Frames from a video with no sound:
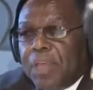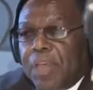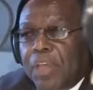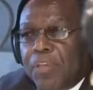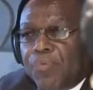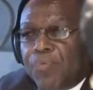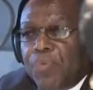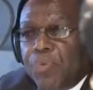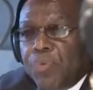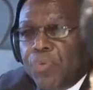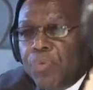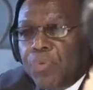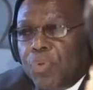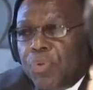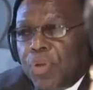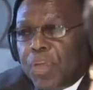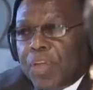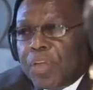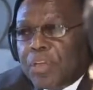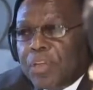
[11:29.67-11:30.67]
if you
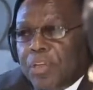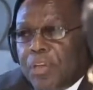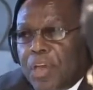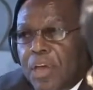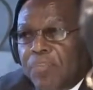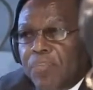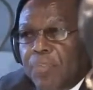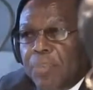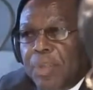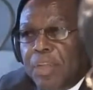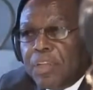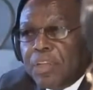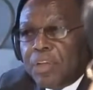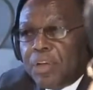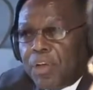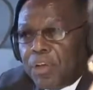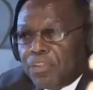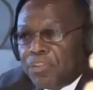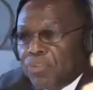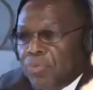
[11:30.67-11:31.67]
look at the government in
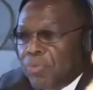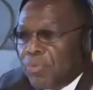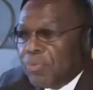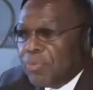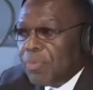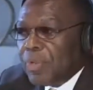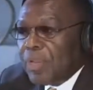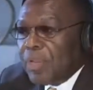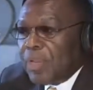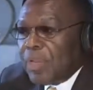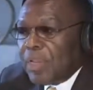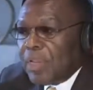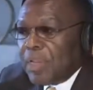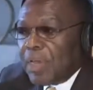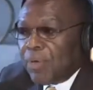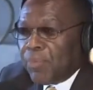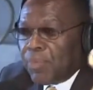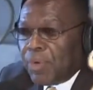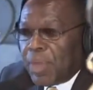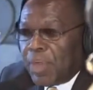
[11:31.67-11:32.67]
Khartoum,
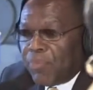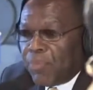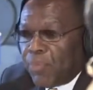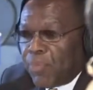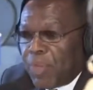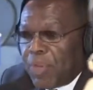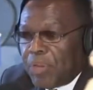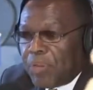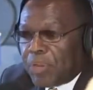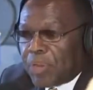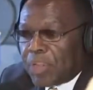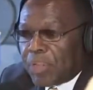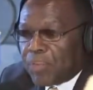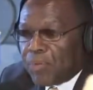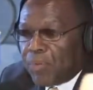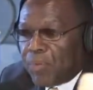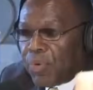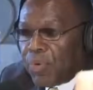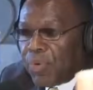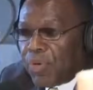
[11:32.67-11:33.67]
now, whenever we look at
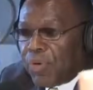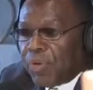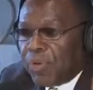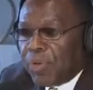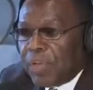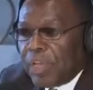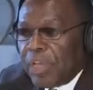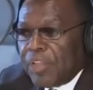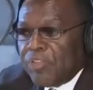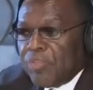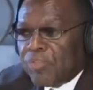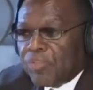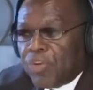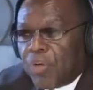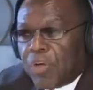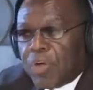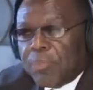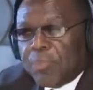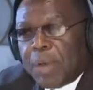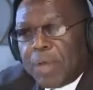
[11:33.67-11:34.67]
the world and you
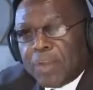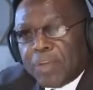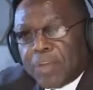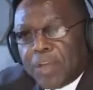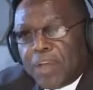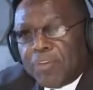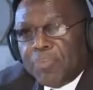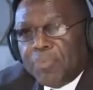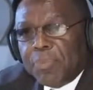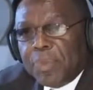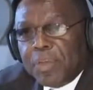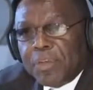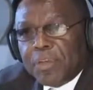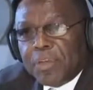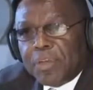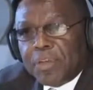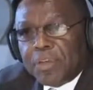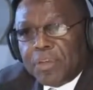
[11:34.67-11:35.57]
talk about a government,